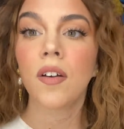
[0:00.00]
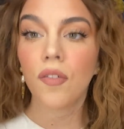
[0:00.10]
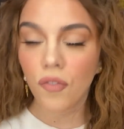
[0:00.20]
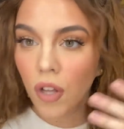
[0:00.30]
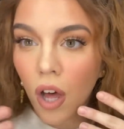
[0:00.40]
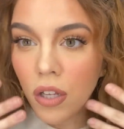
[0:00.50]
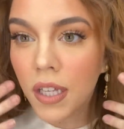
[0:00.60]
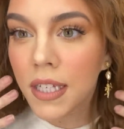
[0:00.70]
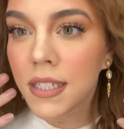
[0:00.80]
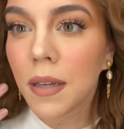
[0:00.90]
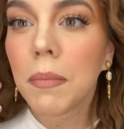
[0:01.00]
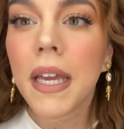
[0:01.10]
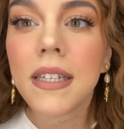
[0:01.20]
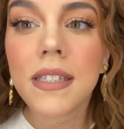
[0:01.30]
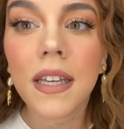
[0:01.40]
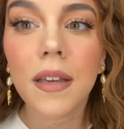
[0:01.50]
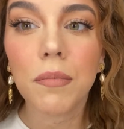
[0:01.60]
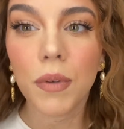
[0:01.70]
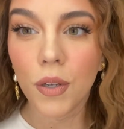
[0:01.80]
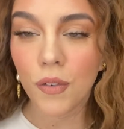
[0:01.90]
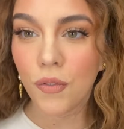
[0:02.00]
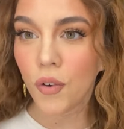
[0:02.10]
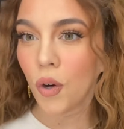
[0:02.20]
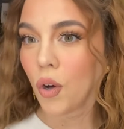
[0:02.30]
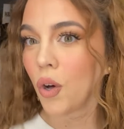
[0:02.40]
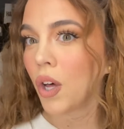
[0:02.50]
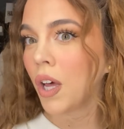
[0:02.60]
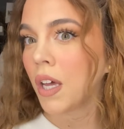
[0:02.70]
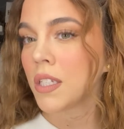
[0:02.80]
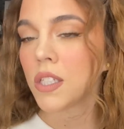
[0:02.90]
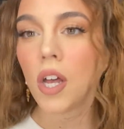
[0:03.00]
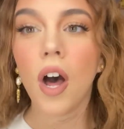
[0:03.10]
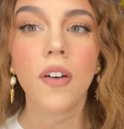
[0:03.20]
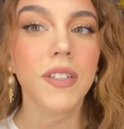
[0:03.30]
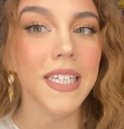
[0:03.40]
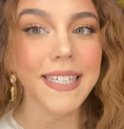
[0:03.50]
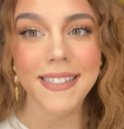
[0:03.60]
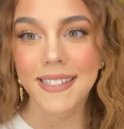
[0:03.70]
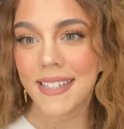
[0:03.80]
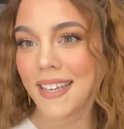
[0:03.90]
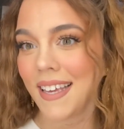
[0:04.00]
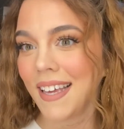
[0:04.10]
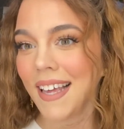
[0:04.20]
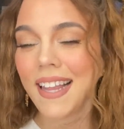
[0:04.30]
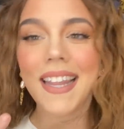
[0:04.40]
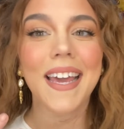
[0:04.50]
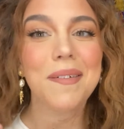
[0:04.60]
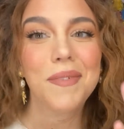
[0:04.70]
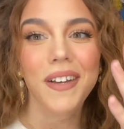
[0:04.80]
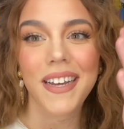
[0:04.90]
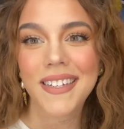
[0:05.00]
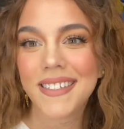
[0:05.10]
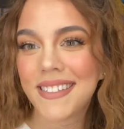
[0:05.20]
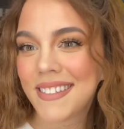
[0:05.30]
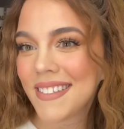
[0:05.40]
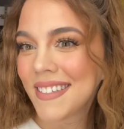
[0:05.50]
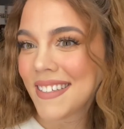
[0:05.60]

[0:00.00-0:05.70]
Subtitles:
flawless, amazing, beautiful, soft, easy, glamorous,